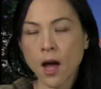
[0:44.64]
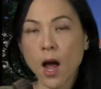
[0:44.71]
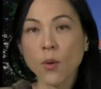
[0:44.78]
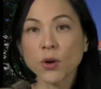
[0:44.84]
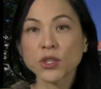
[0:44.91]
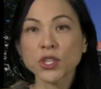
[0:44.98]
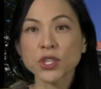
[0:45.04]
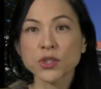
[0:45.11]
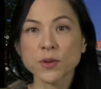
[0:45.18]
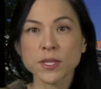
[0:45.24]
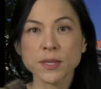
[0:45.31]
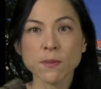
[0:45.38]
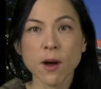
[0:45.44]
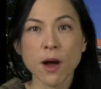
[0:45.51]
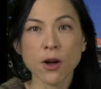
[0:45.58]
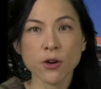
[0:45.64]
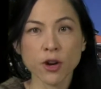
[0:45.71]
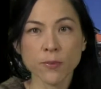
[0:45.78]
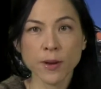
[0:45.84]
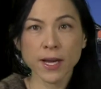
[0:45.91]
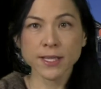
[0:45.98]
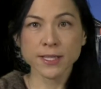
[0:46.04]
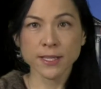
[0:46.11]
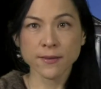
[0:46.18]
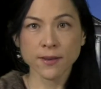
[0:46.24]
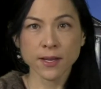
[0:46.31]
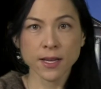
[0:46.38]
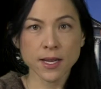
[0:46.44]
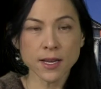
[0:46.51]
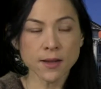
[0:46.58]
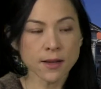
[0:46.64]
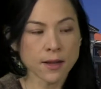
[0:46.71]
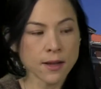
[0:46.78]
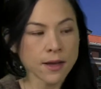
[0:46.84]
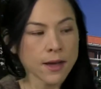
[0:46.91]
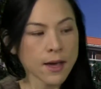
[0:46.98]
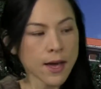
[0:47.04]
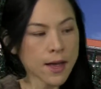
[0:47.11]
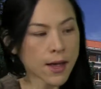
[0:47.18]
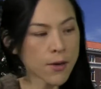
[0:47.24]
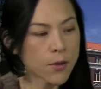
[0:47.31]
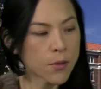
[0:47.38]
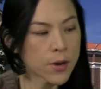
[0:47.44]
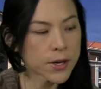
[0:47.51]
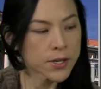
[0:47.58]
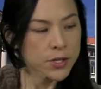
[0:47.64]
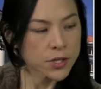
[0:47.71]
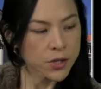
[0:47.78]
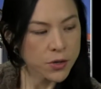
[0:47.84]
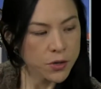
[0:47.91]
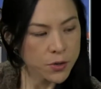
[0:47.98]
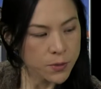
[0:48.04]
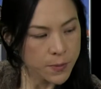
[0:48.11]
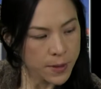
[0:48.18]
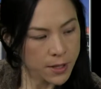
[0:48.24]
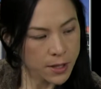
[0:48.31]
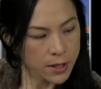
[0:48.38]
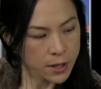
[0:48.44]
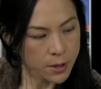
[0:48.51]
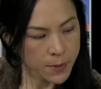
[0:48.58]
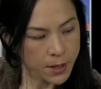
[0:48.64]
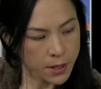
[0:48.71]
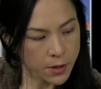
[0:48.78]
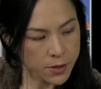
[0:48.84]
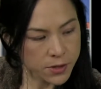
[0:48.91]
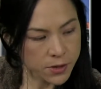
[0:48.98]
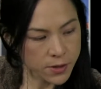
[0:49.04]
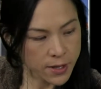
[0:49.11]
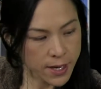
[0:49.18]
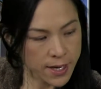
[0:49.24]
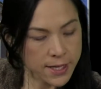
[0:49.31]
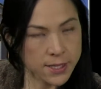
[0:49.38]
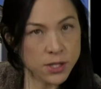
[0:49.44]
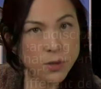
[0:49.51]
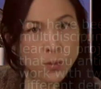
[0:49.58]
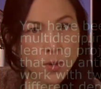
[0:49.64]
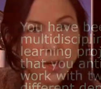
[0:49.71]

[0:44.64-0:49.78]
I want you to do a small group activity, and I'm going to show you a little bit closer in case you